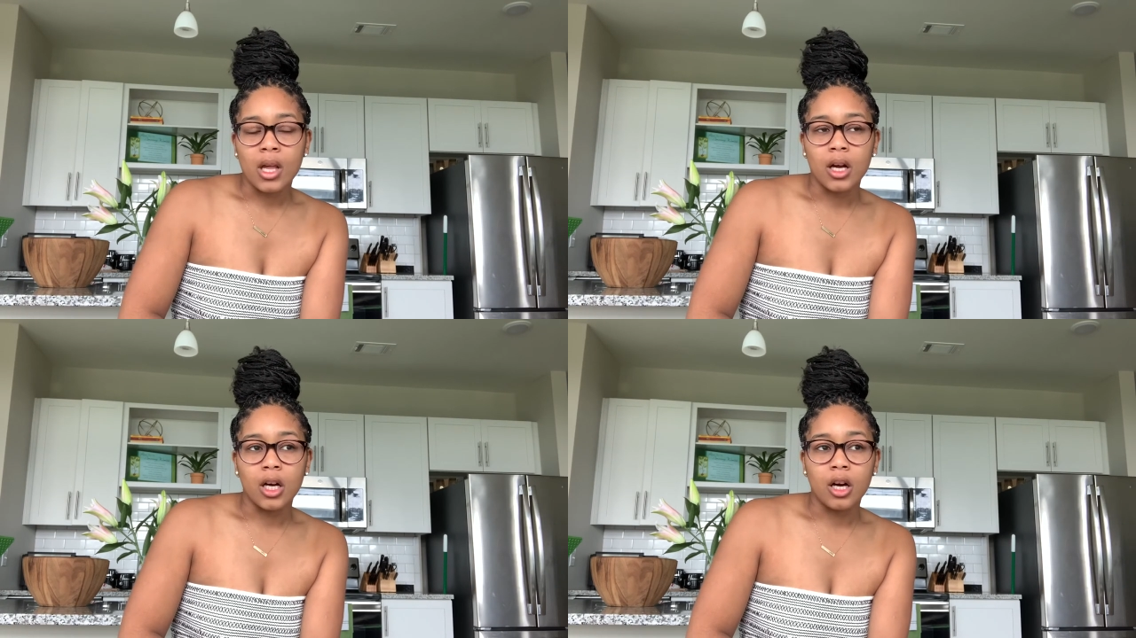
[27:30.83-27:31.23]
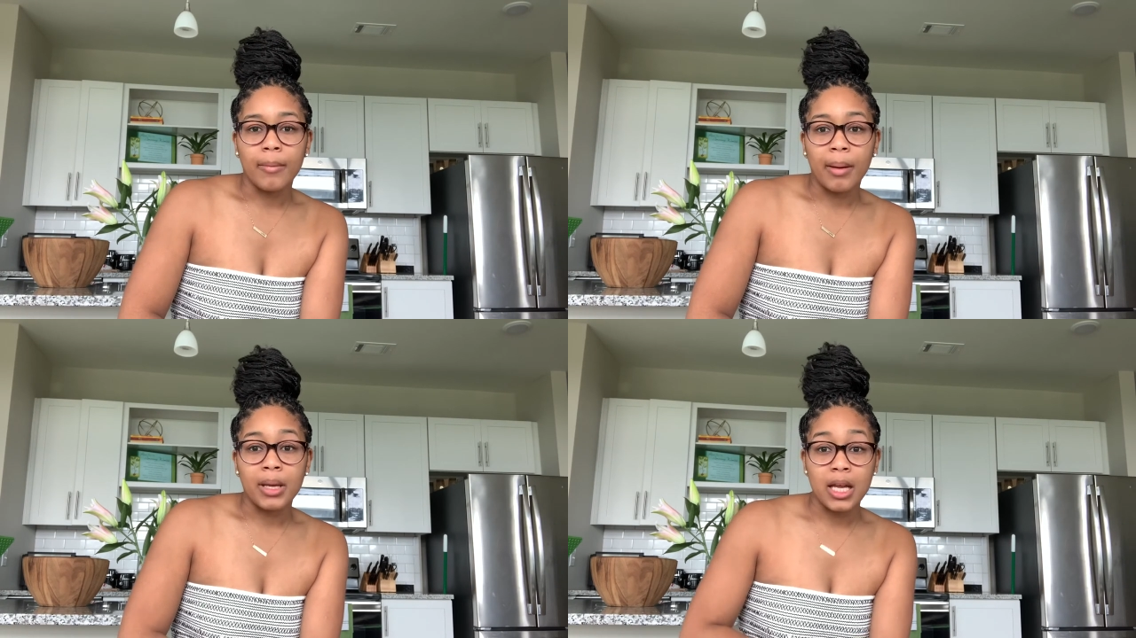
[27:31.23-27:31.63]
Um,
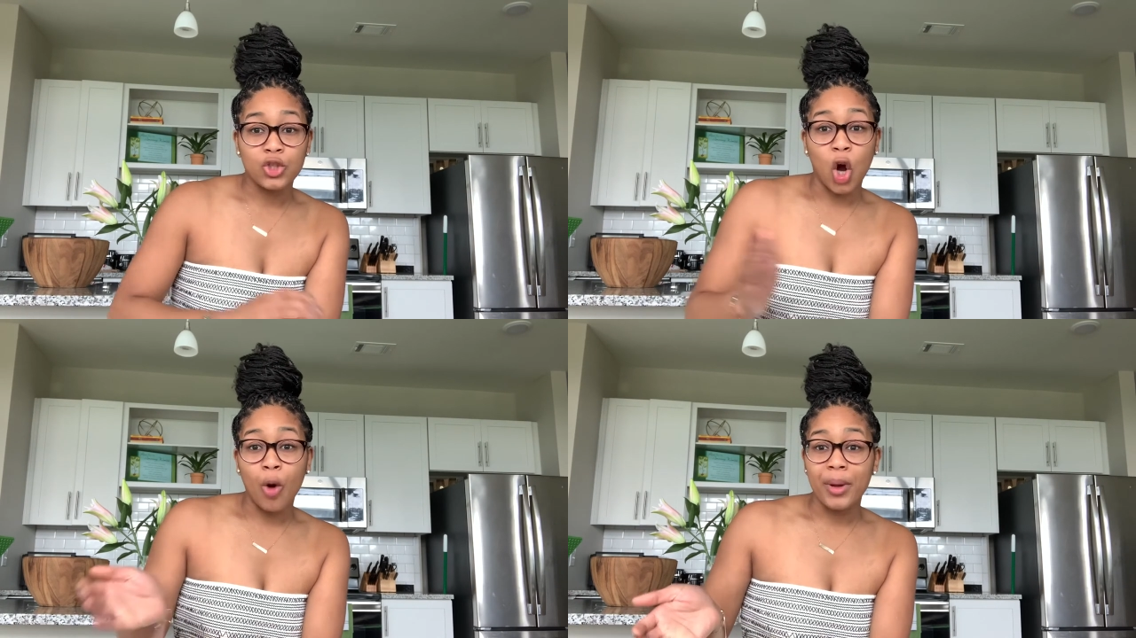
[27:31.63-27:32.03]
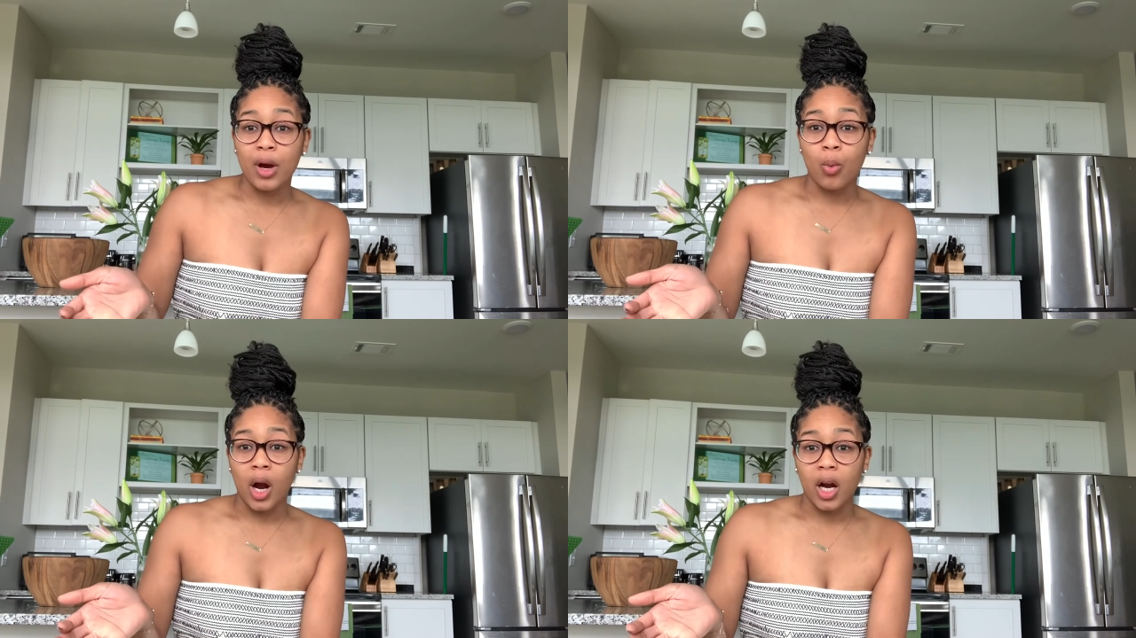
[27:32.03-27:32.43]
I mean, he told me
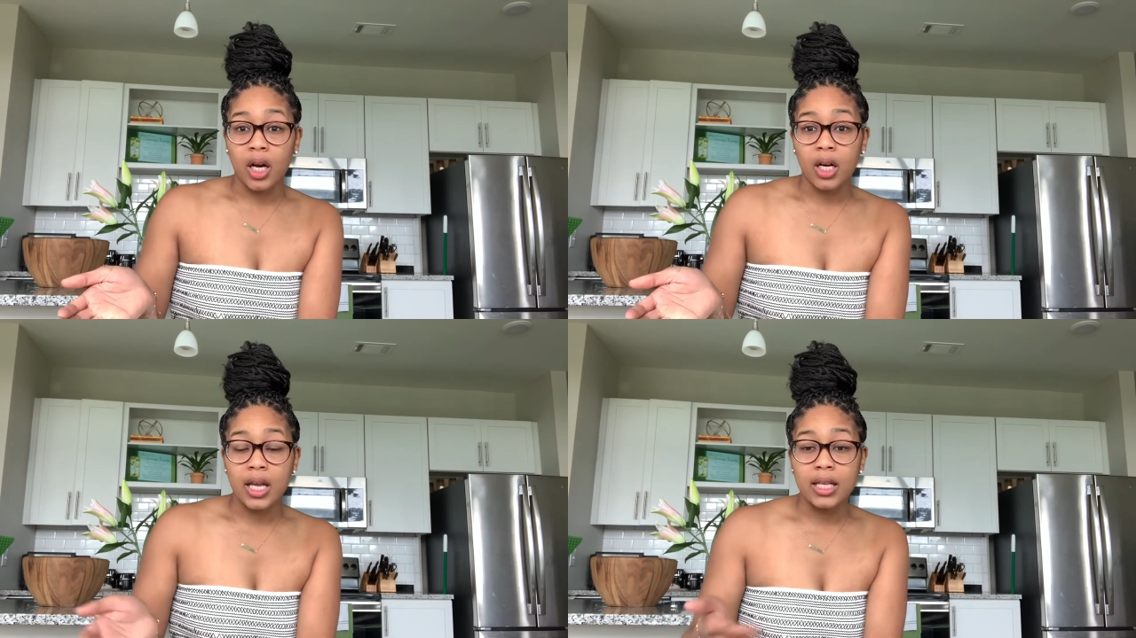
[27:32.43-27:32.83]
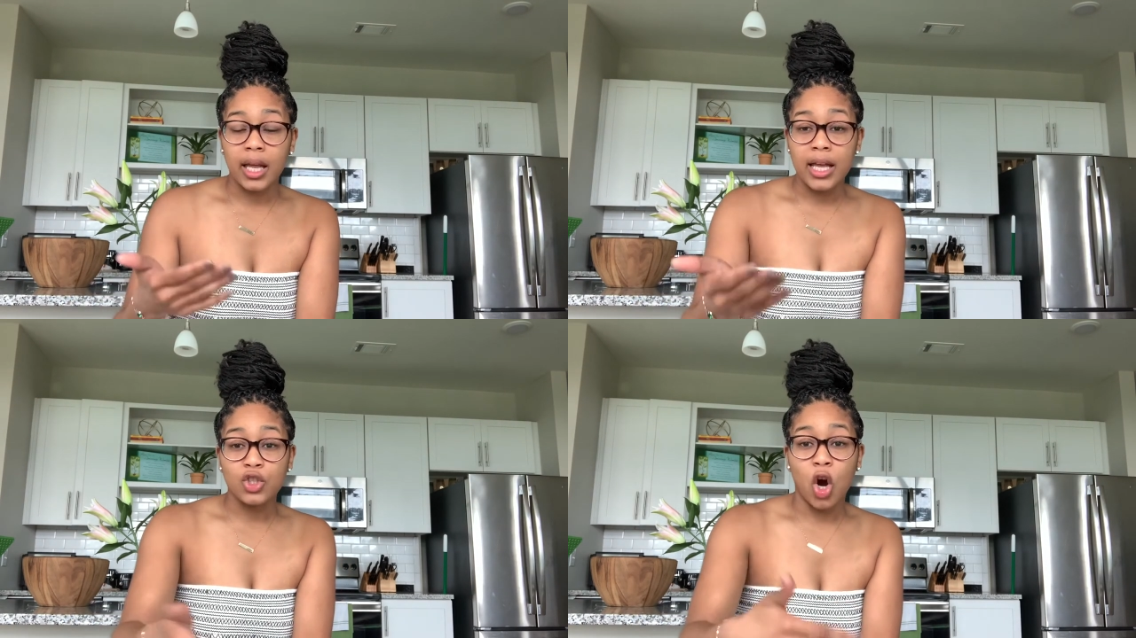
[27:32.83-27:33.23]
a word, he,
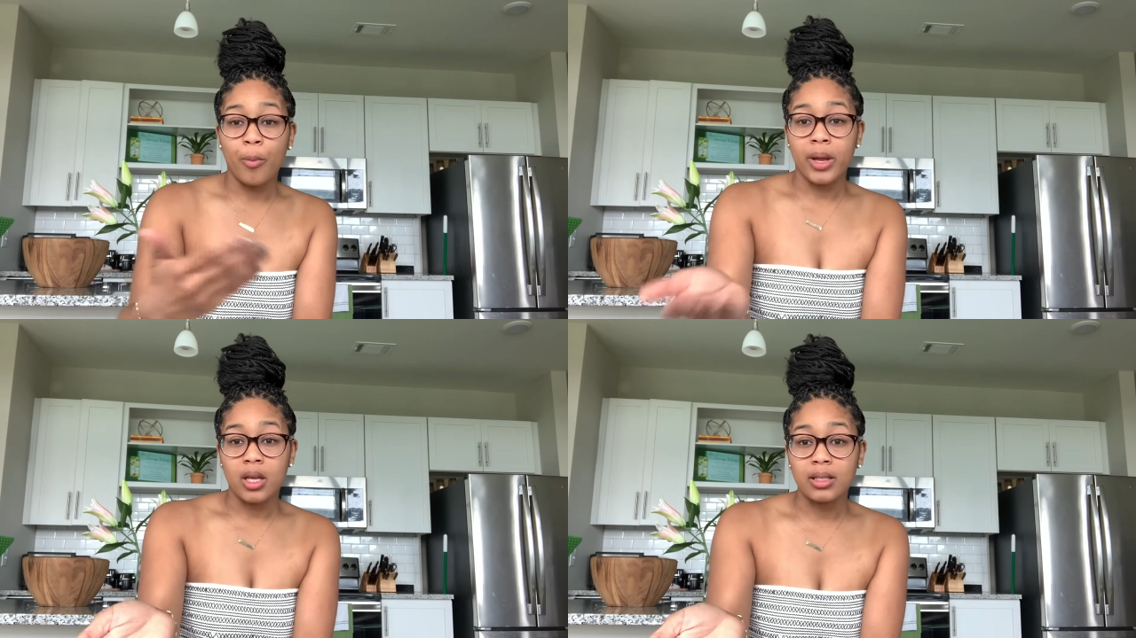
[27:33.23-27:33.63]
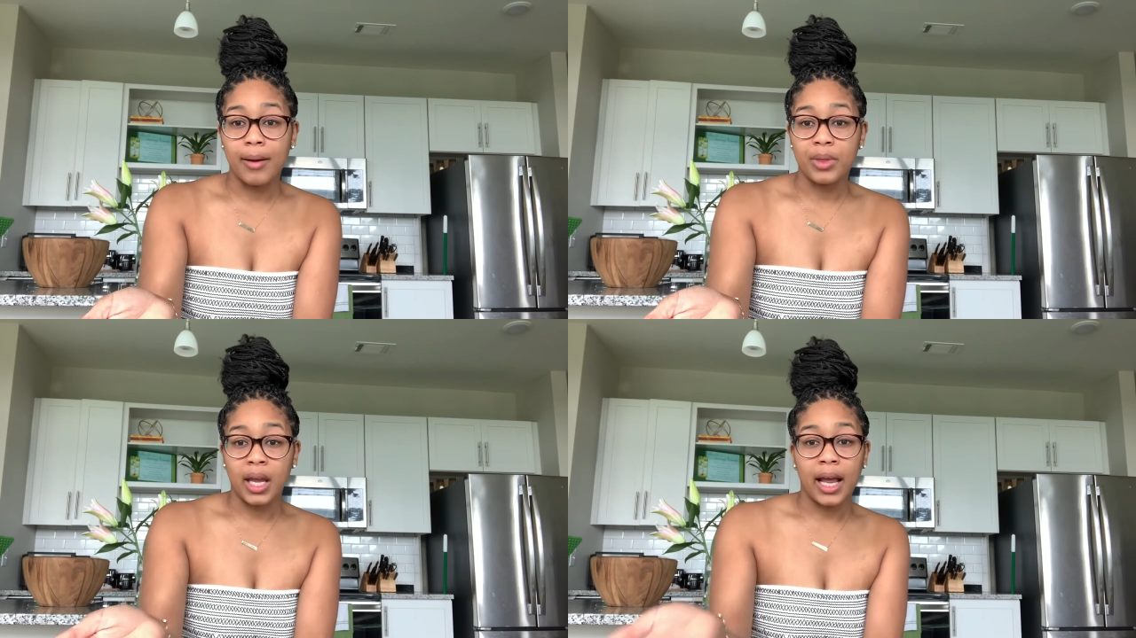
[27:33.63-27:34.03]
he told me
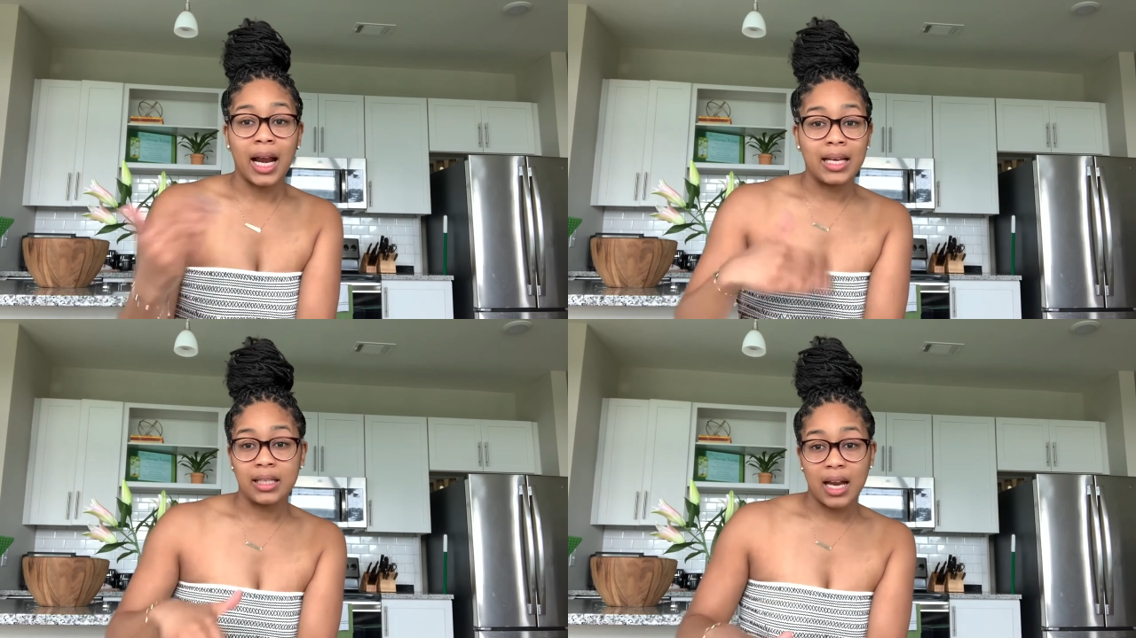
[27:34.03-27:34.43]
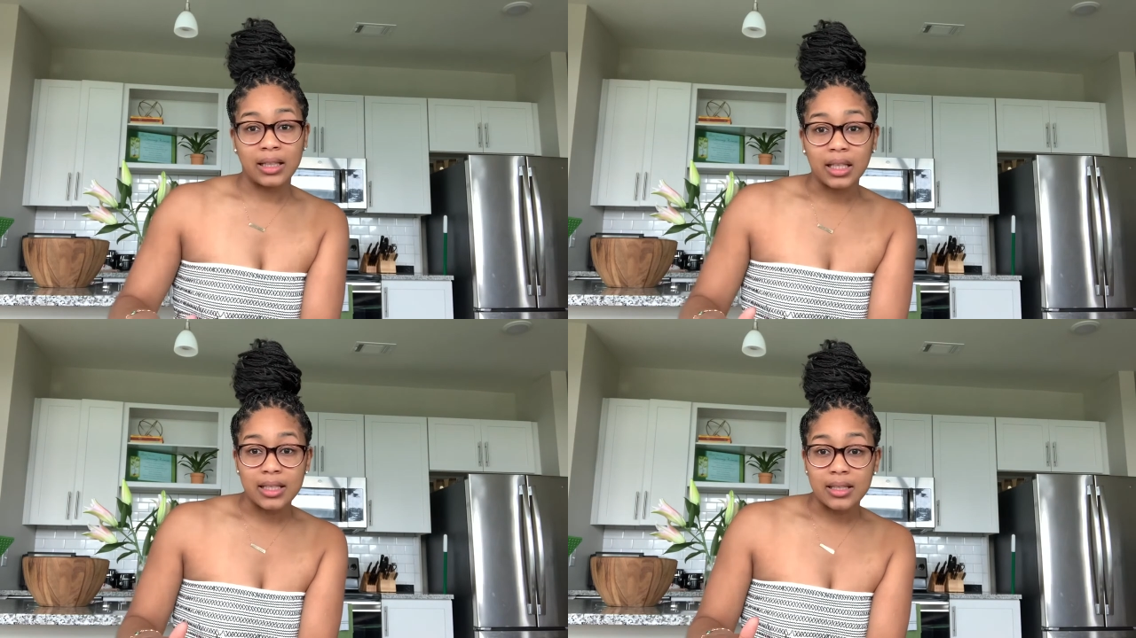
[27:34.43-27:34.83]
something and I did
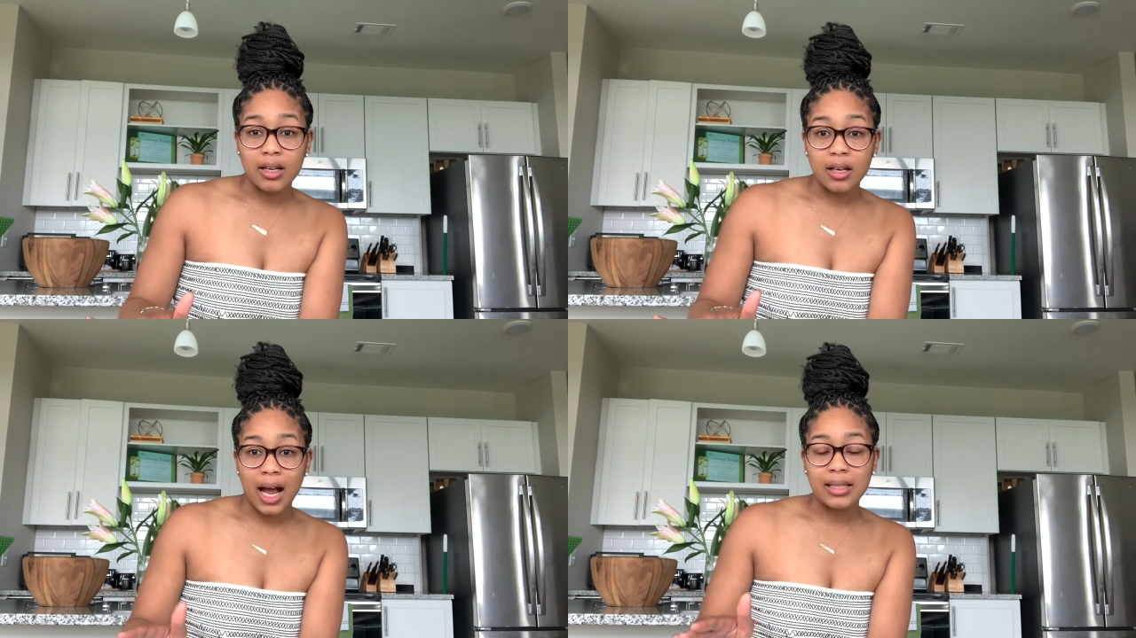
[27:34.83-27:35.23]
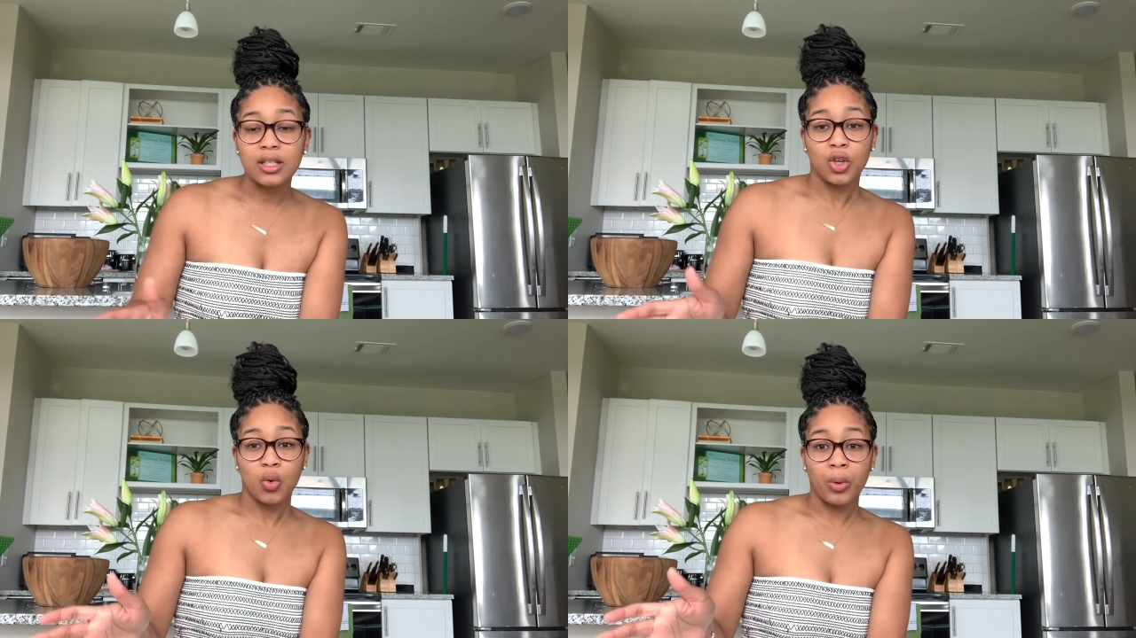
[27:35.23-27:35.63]
not listen. I
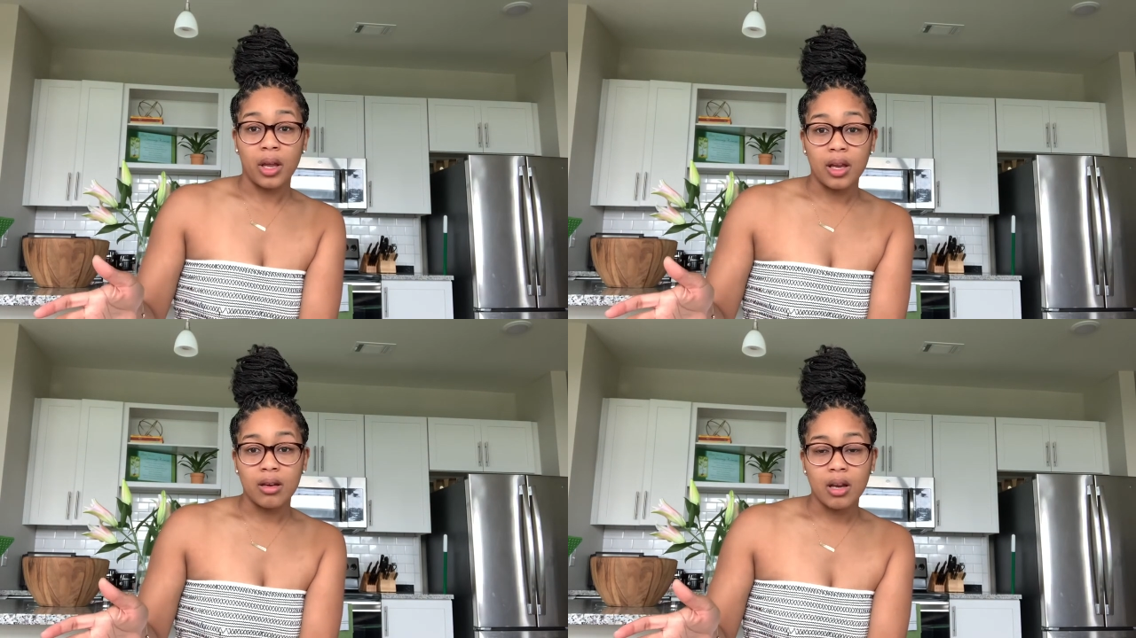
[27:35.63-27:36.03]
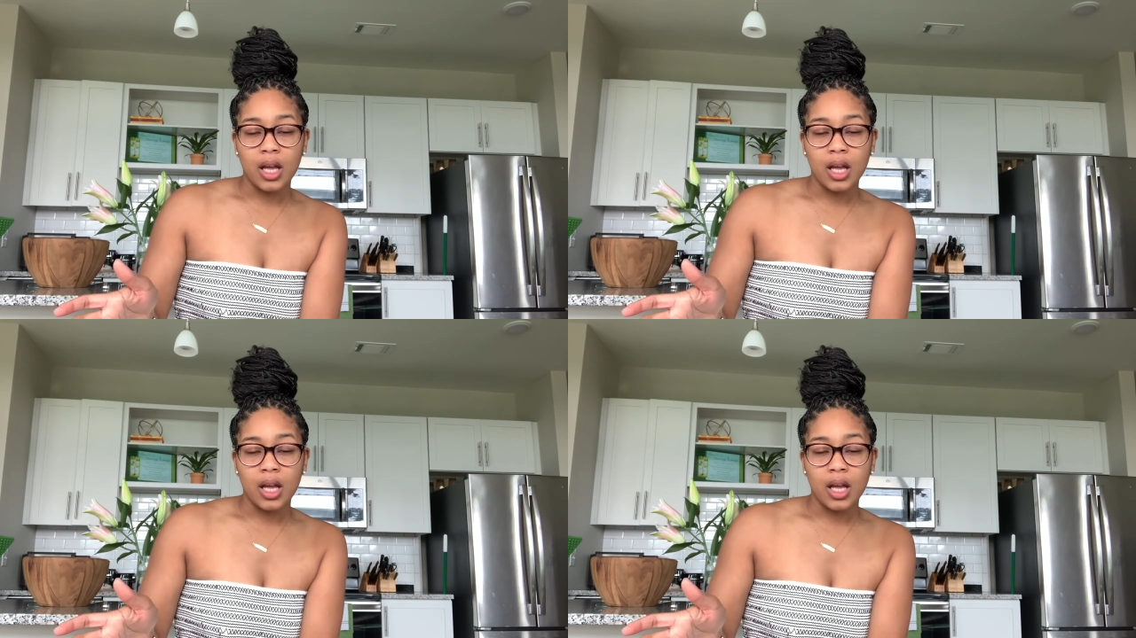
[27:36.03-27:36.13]
still went,